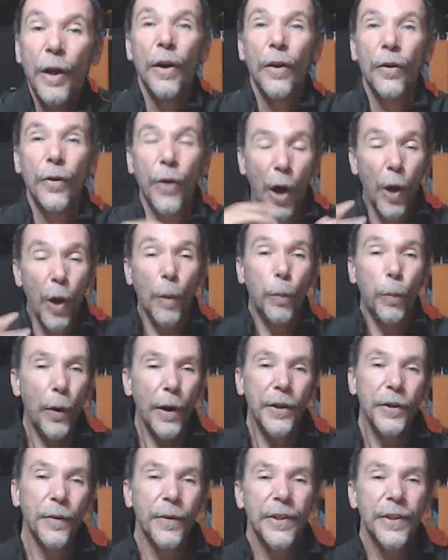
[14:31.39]
The whole point
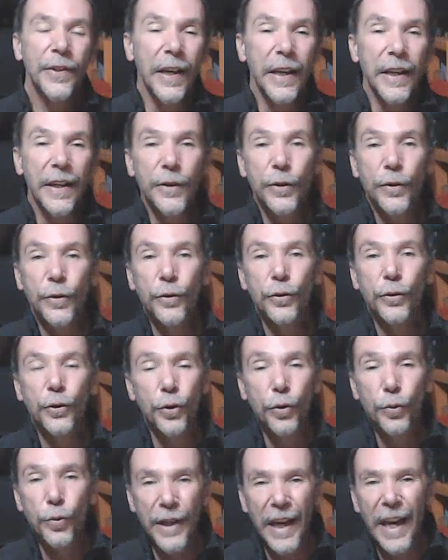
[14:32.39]
of this is
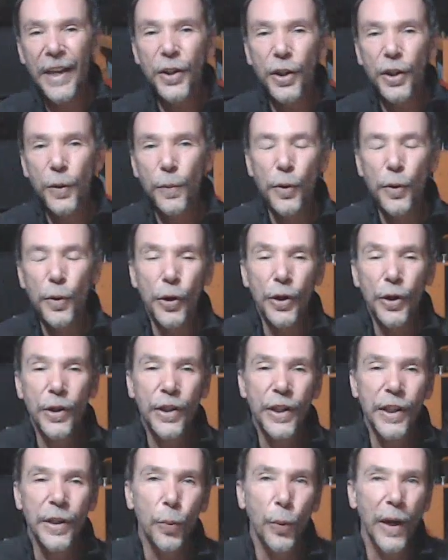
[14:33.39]
to create a
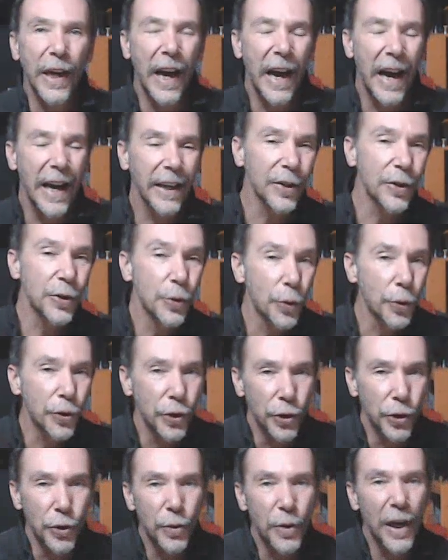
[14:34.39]
community where I can talk
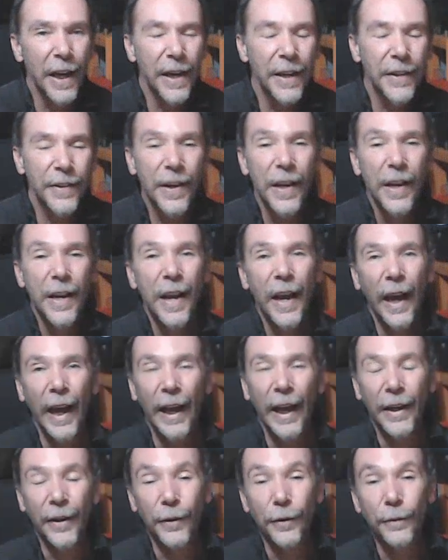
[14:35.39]
to you guys
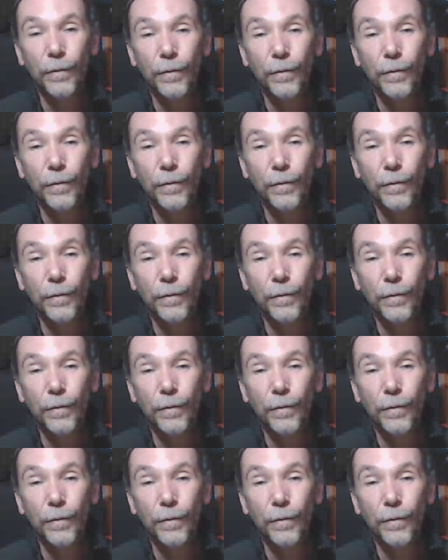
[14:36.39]
and